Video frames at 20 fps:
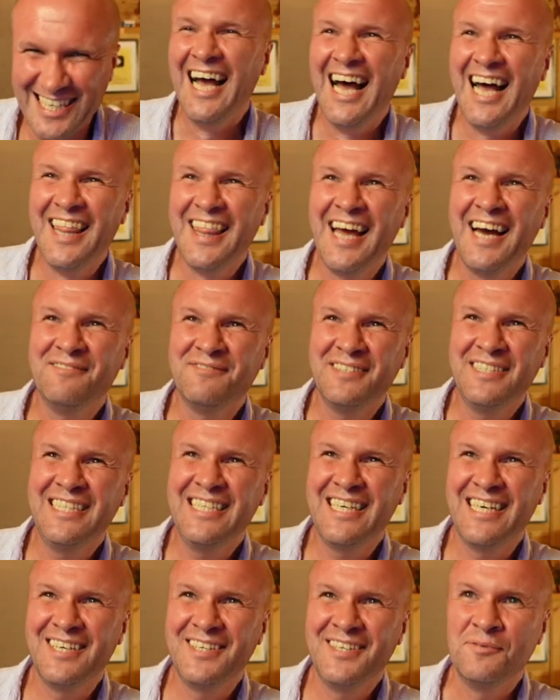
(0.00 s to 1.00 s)
And that
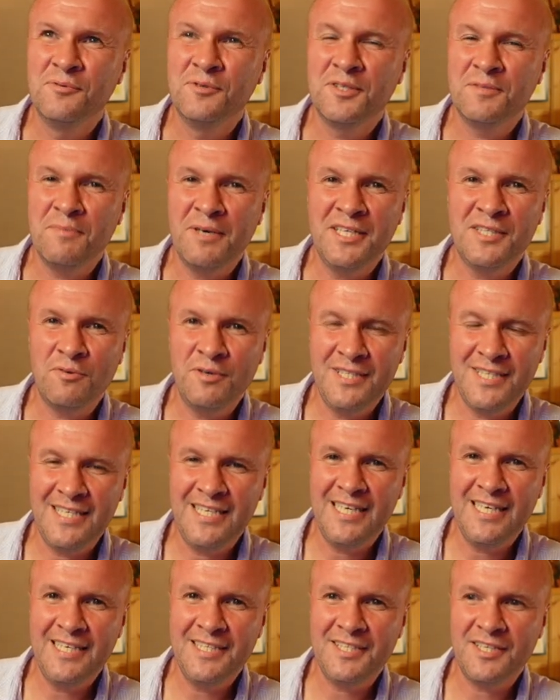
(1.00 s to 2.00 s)
video was made 20
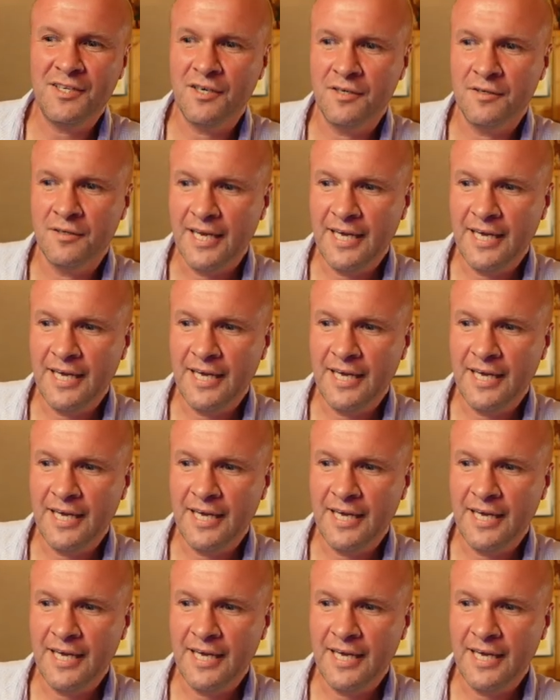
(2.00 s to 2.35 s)
years ago.